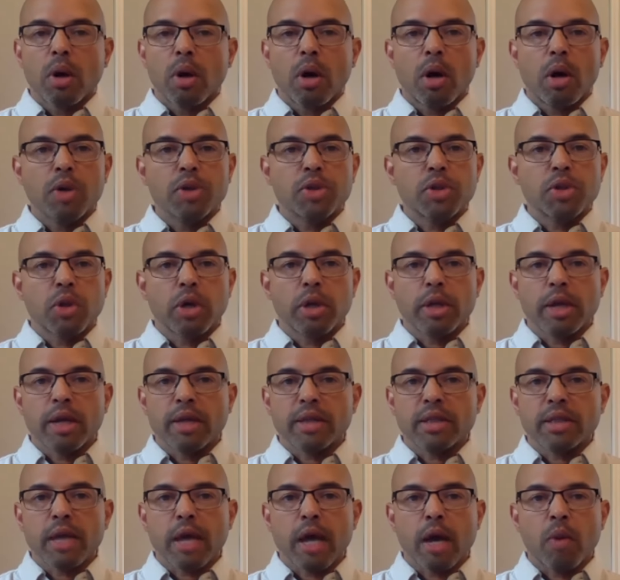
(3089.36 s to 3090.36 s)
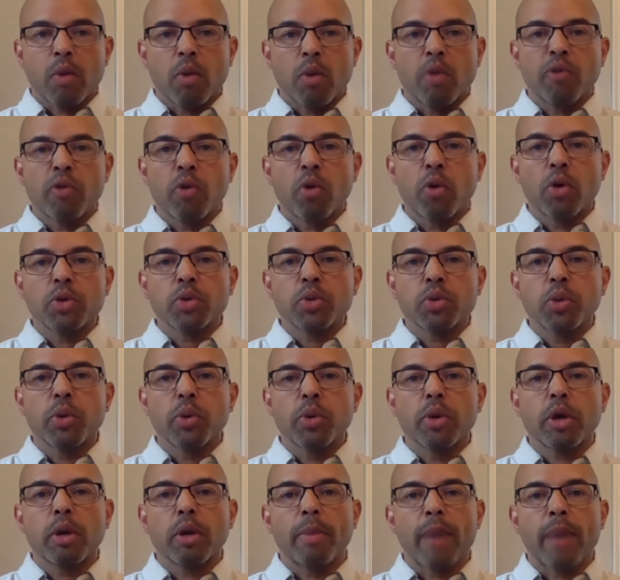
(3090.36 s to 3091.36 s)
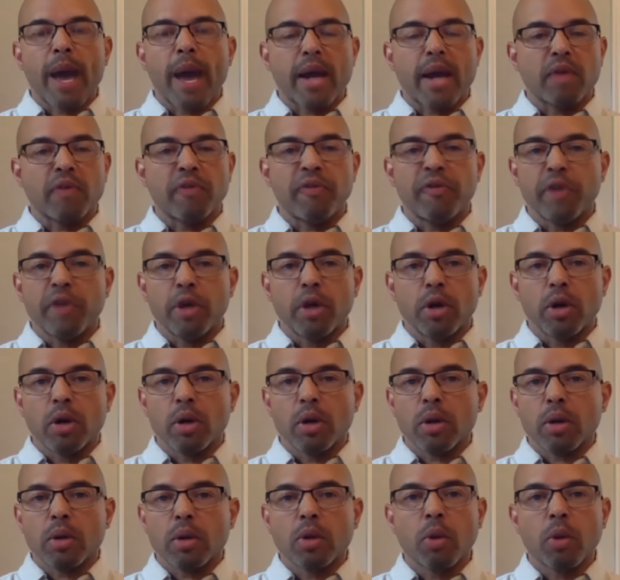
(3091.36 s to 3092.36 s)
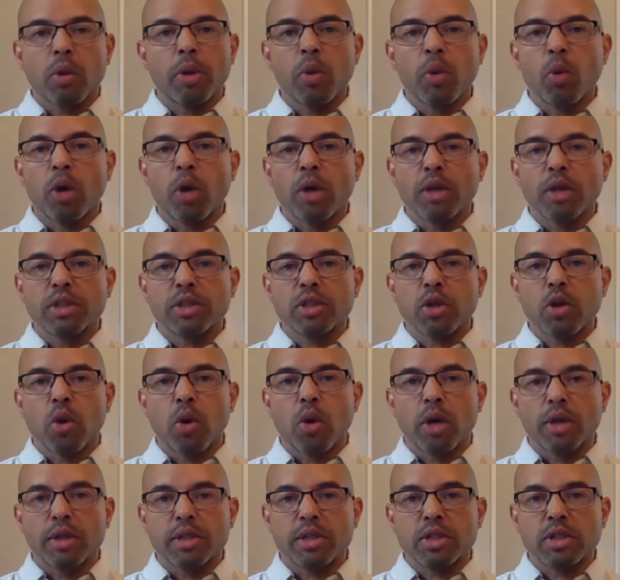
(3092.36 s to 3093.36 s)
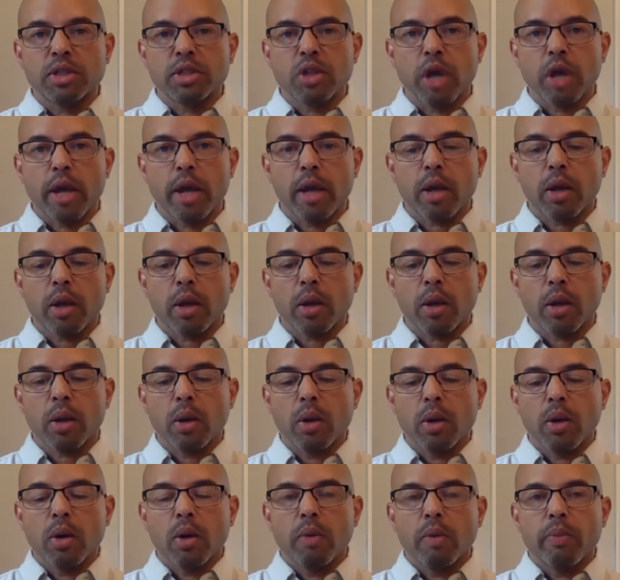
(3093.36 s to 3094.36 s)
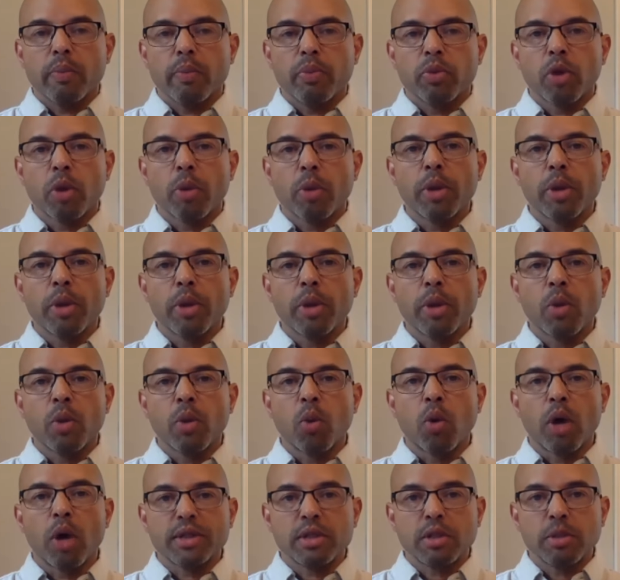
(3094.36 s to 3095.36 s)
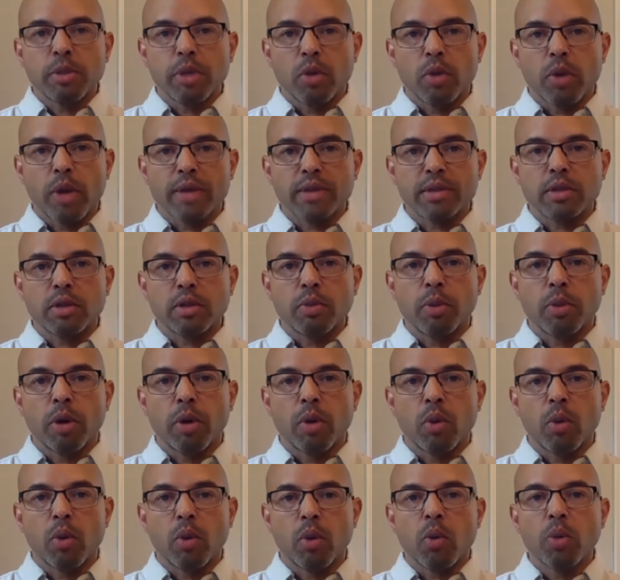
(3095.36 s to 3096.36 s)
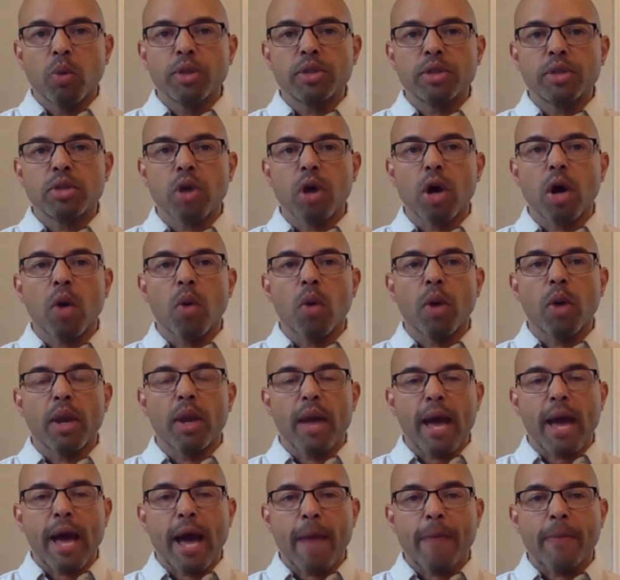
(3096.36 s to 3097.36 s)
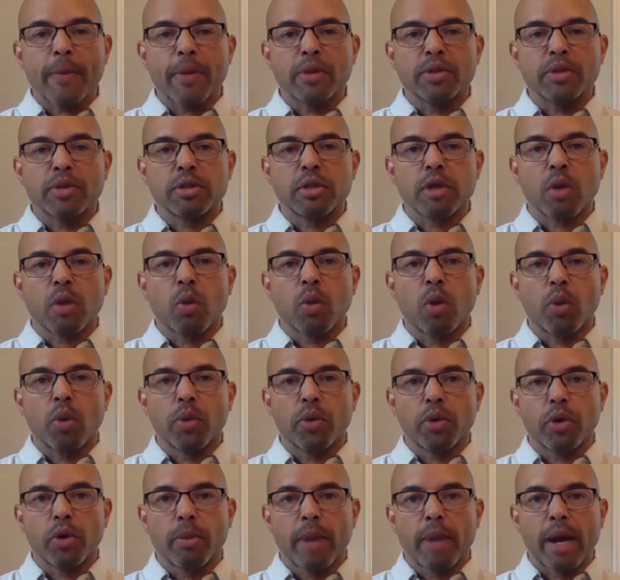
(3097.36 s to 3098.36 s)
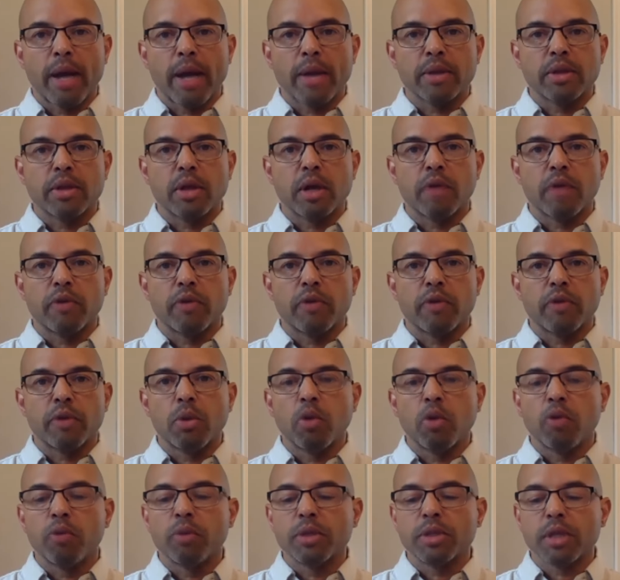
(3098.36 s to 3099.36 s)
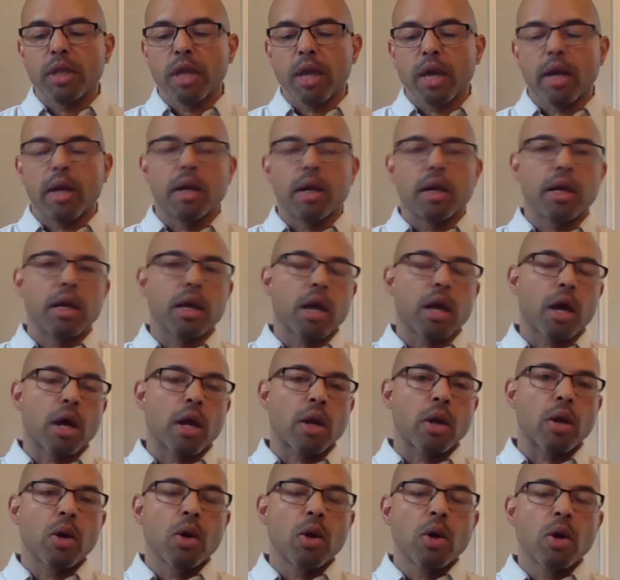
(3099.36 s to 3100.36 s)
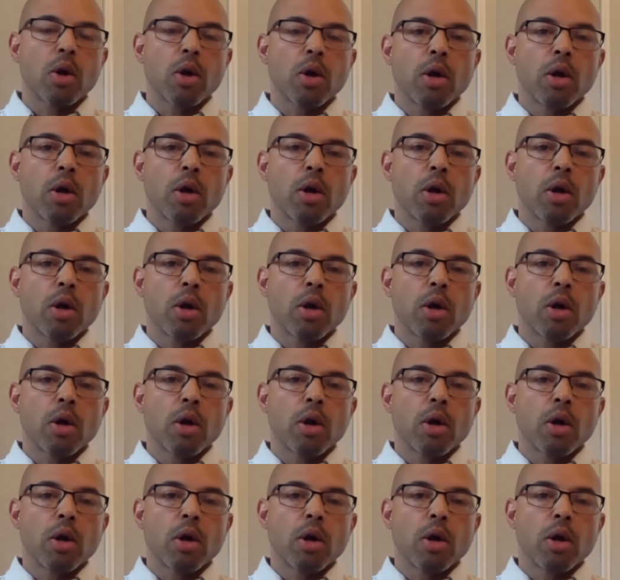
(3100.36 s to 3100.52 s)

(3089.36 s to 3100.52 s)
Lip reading: All during that time, of course, we were combating fear. Nobody wants to go on strike. Nobody wants to be arrested, but we saw what happens and what we're reminded of in movements again and again,